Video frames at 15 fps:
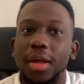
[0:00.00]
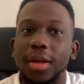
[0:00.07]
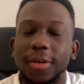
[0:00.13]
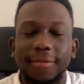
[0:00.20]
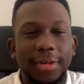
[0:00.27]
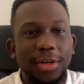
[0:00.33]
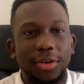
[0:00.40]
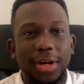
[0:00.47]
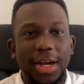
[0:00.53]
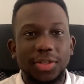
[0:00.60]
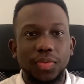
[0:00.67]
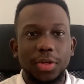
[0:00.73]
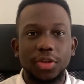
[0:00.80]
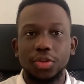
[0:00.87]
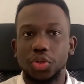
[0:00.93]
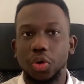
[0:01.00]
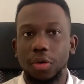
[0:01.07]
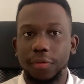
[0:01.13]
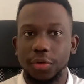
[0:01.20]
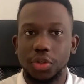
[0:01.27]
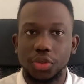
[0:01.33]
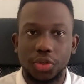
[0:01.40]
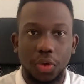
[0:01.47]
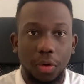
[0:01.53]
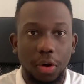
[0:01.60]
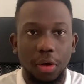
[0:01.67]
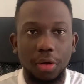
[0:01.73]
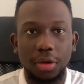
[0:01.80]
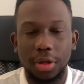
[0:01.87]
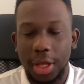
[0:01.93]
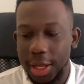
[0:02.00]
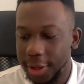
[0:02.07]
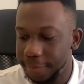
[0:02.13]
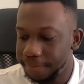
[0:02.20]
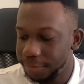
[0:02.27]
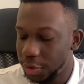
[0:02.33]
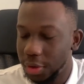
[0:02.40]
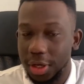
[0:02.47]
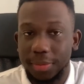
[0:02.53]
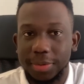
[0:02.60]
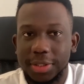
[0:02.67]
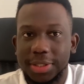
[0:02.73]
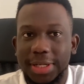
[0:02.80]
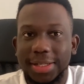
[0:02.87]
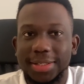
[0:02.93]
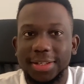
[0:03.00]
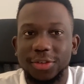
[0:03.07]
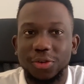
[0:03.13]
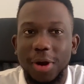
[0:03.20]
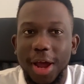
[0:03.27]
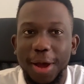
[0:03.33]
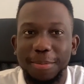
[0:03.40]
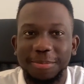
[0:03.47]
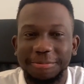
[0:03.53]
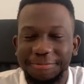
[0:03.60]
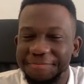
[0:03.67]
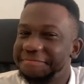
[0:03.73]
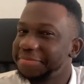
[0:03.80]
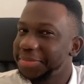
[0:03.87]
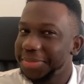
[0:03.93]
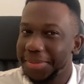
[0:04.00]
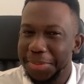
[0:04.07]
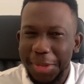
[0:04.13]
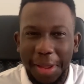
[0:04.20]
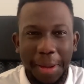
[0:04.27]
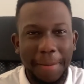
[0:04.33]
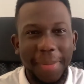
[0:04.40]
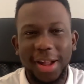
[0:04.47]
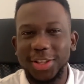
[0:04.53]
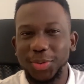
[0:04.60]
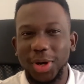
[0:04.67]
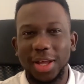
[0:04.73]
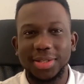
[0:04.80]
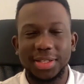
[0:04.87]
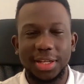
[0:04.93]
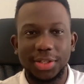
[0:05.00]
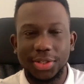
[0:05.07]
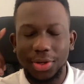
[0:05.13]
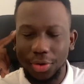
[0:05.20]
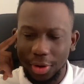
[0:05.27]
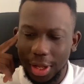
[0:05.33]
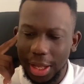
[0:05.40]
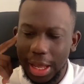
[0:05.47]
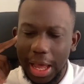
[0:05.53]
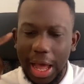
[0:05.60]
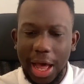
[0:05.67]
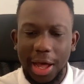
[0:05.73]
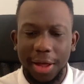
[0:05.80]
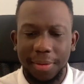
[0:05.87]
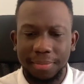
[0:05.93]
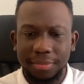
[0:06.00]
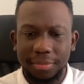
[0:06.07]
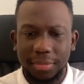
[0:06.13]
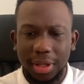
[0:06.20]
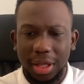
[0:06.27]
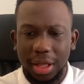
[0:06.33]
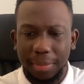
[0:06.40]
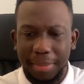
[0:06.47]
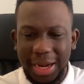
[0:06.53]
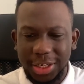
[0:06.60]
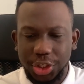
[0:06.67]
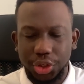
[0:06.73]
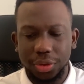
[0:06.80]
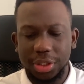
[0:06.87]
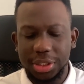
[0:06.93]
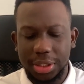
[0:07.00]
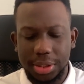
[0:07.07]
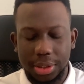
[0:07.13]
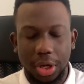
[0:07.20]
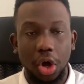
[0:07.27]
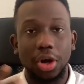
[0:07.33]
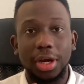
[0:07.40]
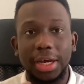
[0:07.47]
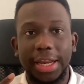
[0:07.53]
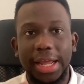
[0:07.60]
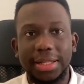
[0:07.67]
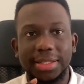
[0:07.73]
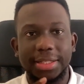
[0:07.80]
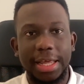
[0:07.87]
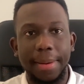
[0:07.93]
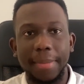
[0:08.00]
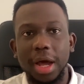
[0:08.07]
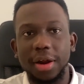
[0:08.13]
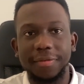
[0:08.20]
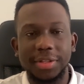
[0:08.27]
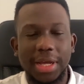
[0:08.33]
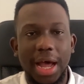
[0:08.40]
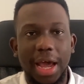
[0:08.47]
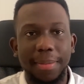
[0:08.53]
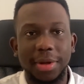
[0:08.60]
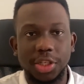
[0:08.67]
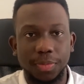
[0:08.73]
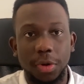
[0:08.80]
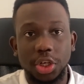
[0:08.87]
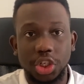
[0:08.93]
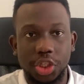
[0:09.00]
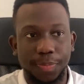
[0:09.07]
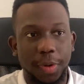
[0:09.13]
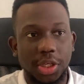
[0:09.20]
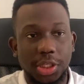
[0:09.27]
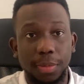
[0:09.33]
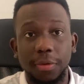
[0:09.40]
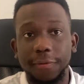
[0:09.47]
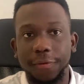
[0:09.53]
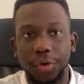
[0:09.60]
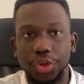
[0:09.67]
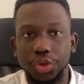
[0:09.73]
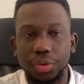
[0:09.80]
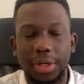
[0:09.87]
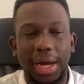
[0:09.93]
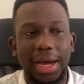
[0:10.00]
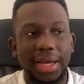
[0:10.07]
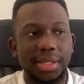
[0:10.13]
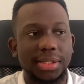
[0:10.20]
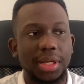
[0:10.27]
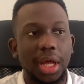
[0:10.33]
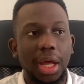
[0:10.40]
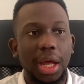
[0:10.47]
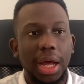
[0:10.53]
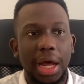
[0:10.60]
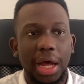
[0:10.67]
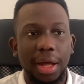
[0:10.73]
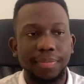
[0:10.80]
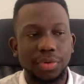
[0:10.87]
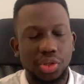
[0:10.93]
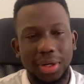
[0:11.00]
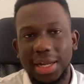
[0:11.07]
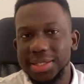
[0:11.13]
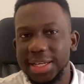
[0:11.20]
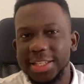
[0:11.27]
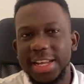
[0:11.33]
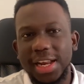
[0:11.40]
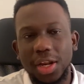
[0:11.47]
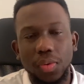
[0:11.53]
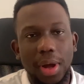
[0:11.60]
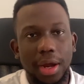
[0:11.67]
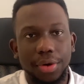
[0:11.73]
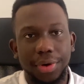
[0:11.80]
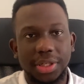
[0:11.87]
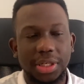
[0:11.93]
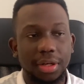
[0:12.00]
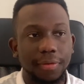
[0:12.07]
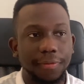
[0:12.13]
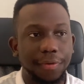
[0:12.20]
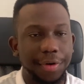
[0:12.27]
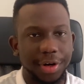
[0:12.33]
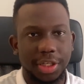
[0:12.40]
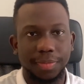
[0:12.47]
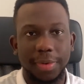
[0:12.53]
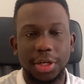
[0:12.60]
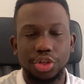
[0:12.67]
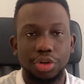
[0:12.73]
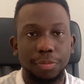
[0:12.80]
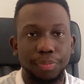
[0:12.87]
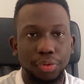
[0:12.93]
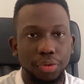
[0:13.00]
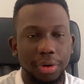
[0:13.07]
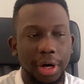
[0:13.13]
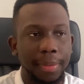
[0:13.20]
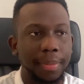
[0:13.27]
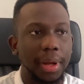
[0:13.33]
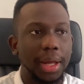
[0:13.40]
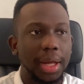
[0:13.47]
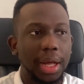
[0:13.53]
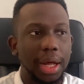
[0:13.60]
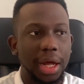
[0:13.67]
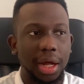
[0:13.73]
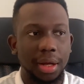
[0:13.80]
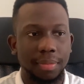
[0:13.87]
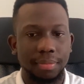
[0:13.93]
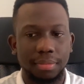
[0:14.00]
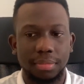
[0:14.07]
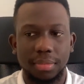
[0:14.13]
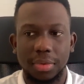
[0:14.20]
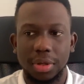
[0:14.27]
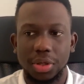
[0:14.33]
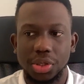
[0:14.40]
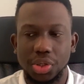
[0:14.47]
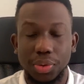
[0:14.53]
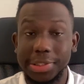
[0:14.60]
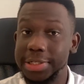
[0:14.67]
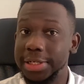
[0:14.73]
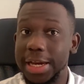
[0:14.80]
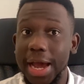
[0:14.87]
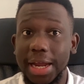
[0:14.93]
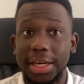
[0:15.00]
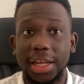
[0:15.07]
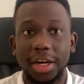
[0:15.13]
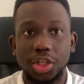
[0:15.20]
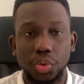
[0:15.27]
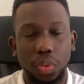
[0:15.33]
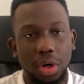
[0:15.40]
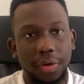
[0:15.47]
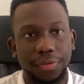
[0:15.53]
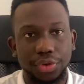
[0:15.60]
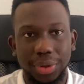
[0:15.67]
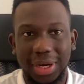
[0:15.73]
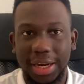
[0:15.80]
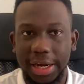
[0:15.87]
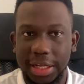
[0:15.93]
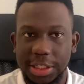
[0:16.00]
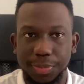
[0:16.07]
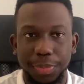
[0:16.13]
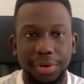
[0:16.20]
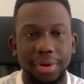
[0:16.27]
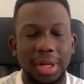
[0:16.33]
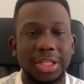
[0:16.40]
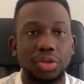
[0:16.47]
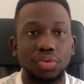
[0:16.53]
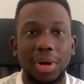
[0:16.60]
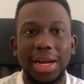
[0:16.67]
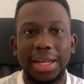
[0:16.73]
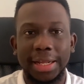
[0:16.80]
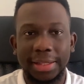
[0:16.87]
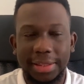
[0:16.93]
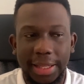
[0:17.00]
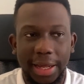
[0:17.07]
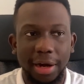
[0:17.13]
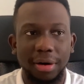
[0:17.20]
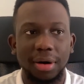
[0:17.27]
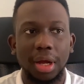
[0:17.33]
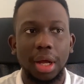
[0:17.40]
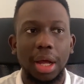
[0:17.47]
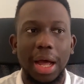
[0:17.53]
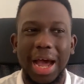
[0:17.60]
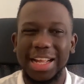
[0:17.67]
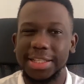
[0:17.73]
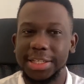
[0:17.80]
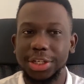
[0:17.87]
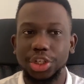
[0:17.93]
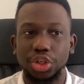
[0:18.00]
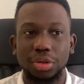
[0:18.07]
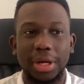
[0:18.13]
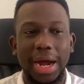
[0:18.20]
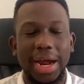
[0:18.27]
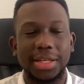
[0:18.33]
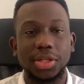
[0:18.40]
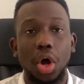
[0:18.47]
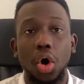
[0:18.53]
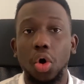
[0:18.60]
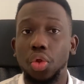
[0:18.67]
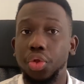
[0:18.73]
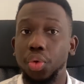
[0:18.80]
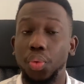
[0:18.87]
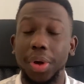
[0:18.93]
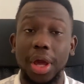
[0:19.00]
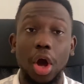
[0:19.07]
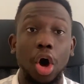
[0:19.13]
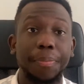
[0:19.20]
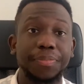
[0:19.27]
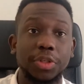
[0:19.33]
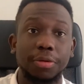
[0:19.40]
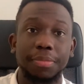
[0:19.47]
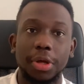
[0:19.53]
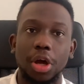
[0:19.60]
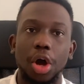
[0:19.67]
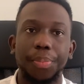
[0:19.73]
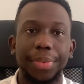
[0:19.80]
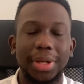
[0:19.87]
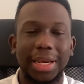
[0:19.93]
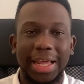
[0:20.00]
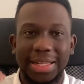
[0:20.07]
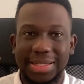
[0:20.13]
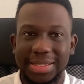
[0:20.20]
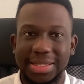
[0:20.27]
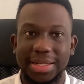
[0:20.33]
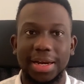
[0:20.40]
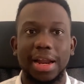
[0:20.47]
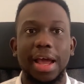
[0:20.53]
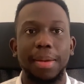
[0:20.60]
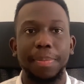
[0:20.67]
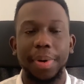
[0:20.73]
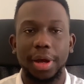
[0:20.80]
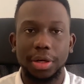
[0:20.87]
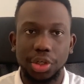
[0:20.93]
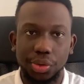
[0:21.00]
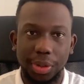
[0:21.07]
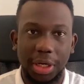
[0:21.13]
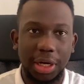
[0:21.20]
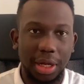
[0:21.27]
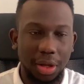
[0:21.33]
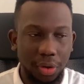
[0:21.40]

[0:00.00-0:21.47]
You know, guys, when you talk for so long, your lips tend to dry up. Back to what I was saying. So my duty is to condense the amount of time as much as possible for you guys. So that's exactly why I created the Forex Mastery Program. So it's 9 years worth of trading experience right in there. I teach you guys all the way up to becoming a sniper trader.